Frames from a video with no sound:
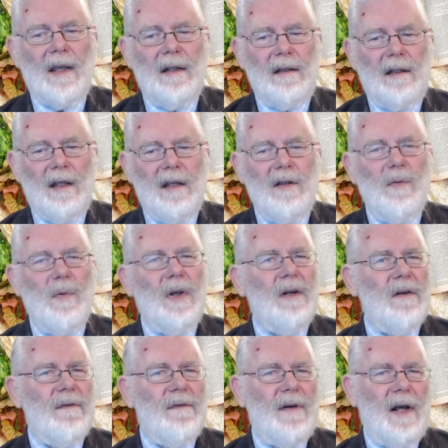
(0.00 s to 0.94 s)

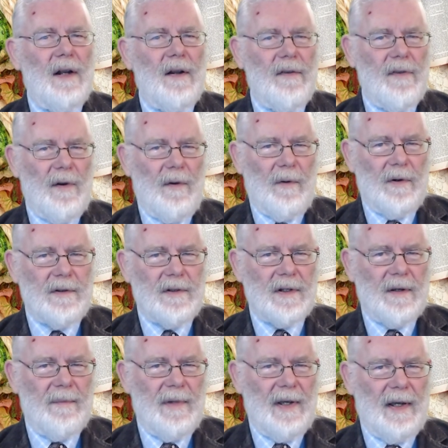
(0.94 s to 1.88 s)
continuing to follow the
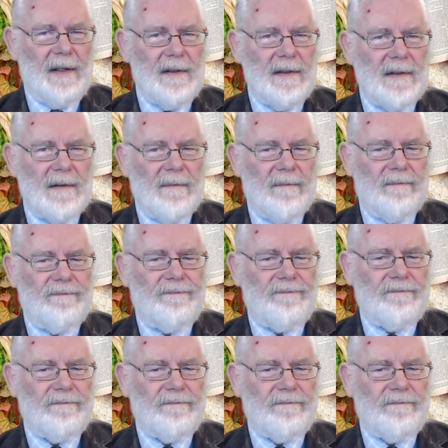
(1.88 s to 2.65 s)
Lord's commands.